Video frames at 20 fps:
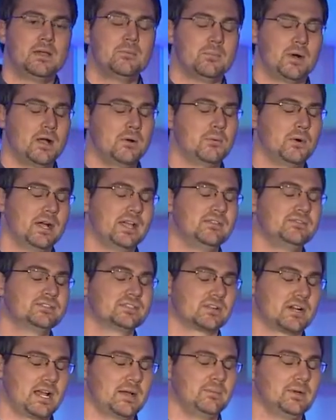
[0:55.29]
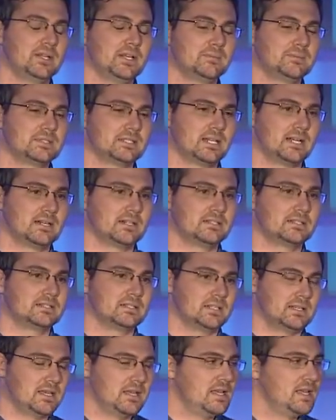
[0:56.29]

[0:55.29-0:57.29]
My wife scrambled upstairs